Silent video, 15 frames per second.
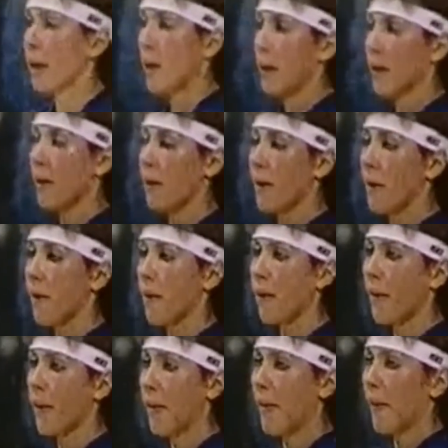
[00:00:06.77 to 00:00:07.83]
of the
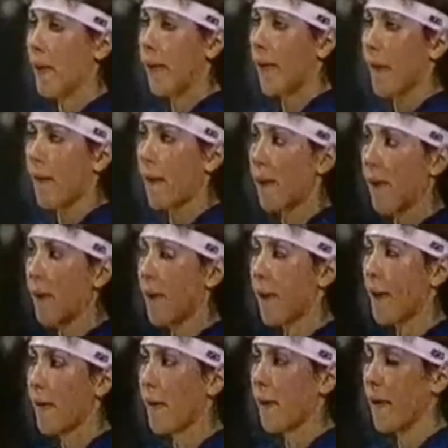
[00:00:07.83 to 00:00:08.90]
1980s,
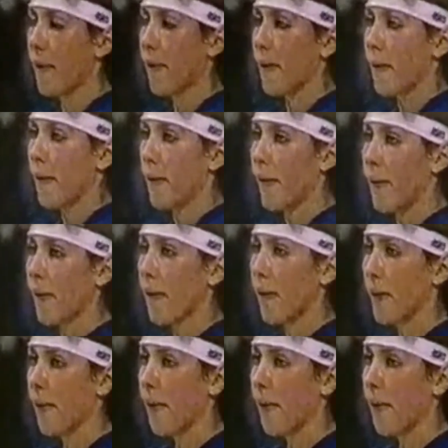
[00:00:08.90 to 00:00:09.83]
1990s, and